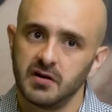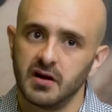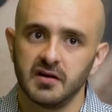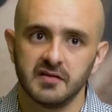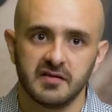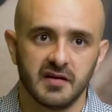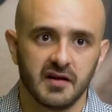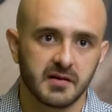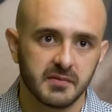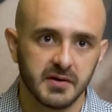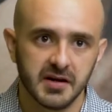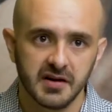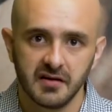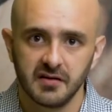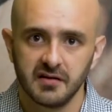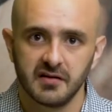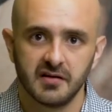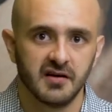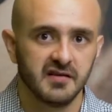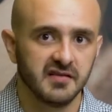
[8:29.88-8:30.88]
contact me,
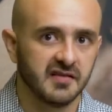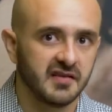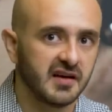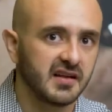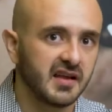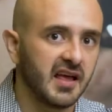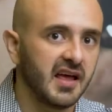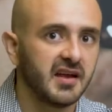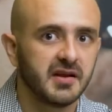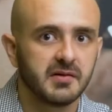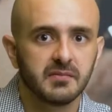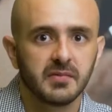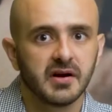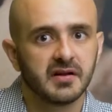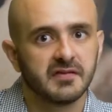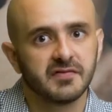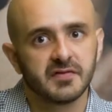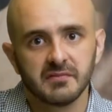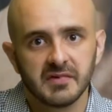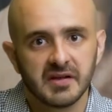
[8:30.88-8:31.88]
contact anybody
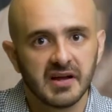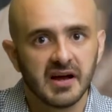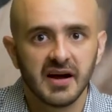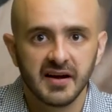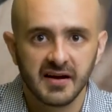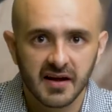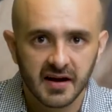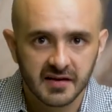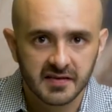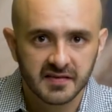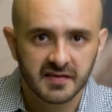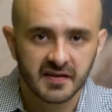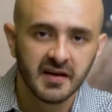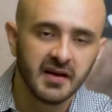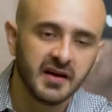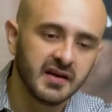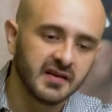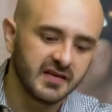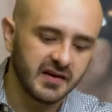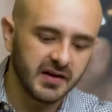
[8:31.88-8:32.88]
from the I NOX
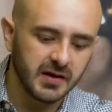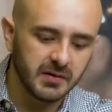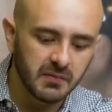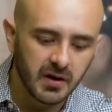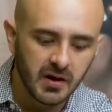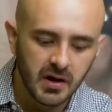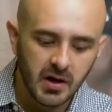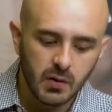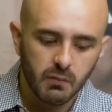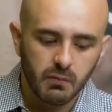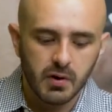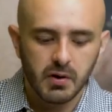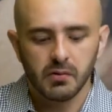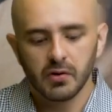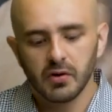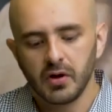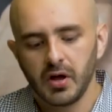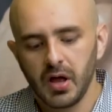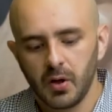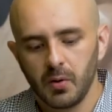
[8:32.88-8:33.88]
team. We
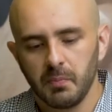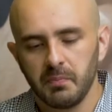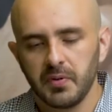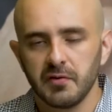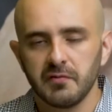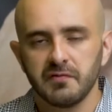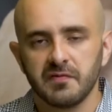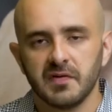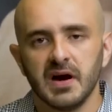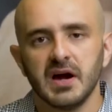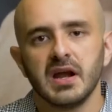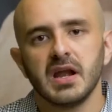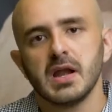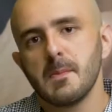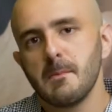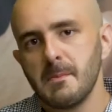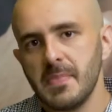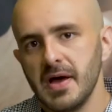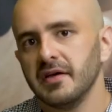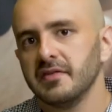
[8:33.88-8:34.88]
will help you find the
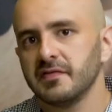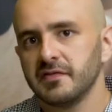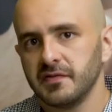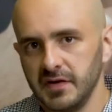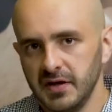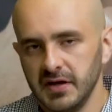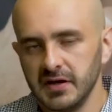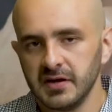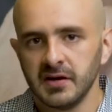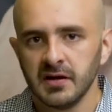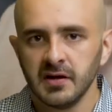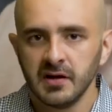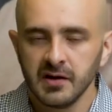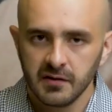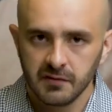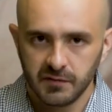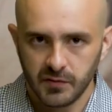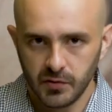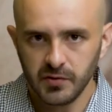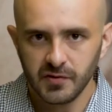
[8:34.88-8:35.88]
best fit
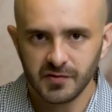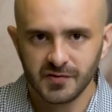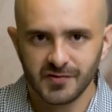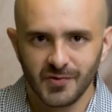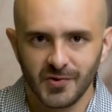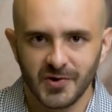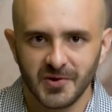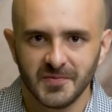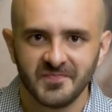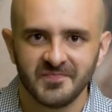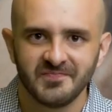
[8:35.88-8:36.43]
for your store.